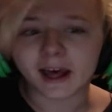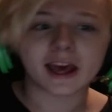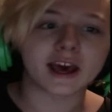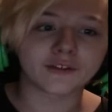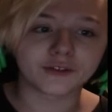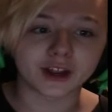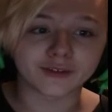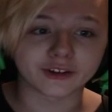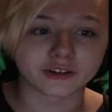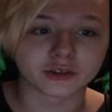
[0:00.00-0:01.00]
and FNAF
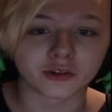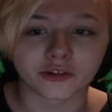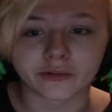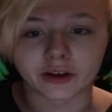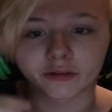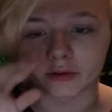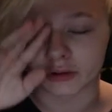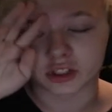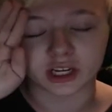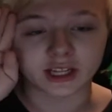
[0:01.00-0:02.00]
Central, so if you guys want to go
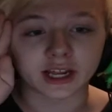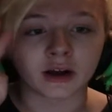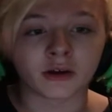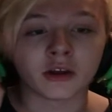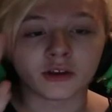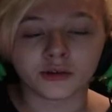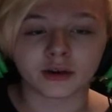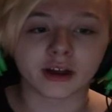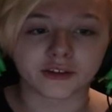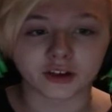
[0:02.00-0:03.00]
check that out, you
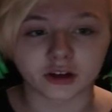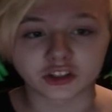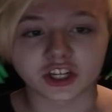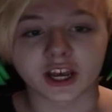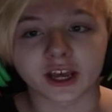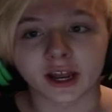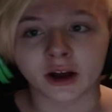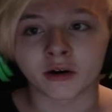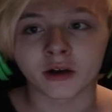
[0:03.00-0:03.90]
guys can go check it out.